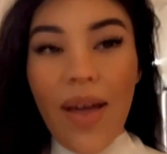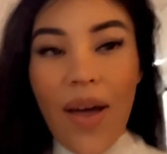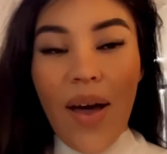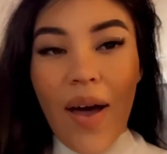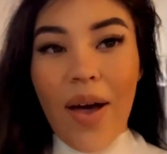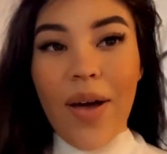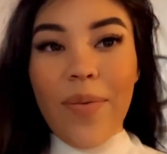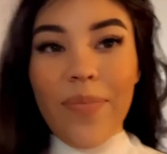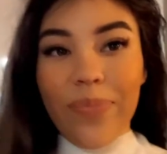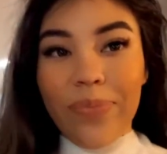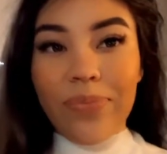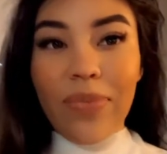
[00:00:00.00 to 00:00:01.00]

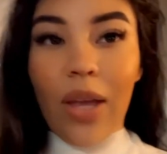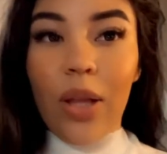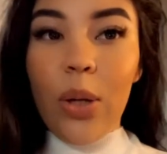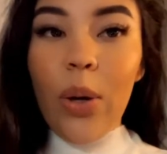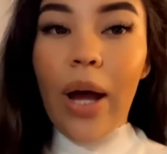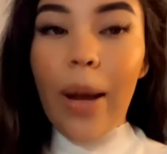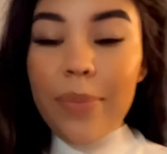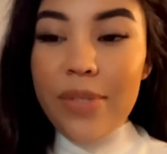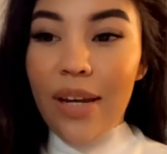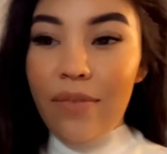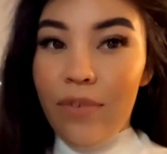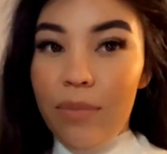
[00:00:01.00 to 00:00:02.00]
Um, a little
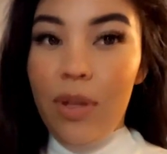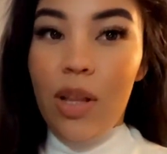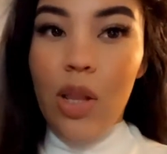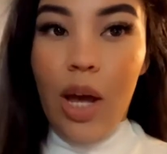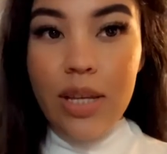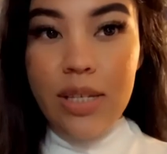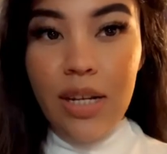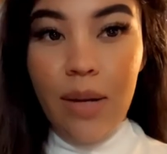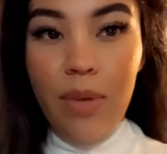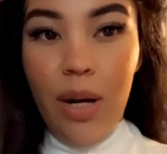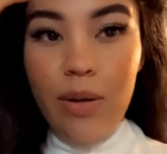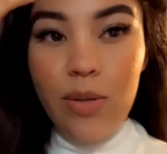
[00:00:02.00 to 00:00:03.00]
update from the last time
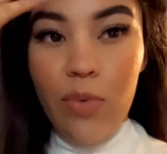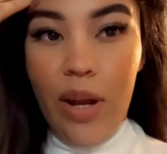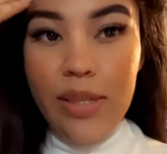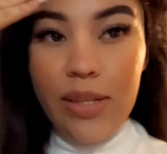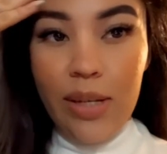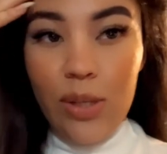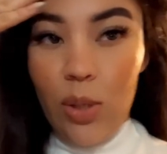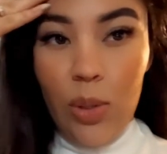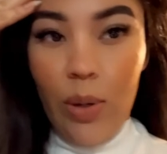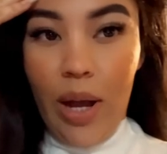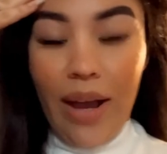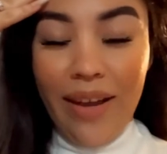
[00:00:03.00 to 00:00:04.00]
that I was ranting to you
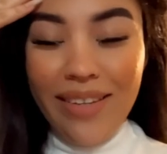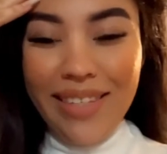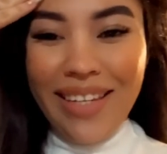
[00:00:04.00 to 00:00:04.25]
guys.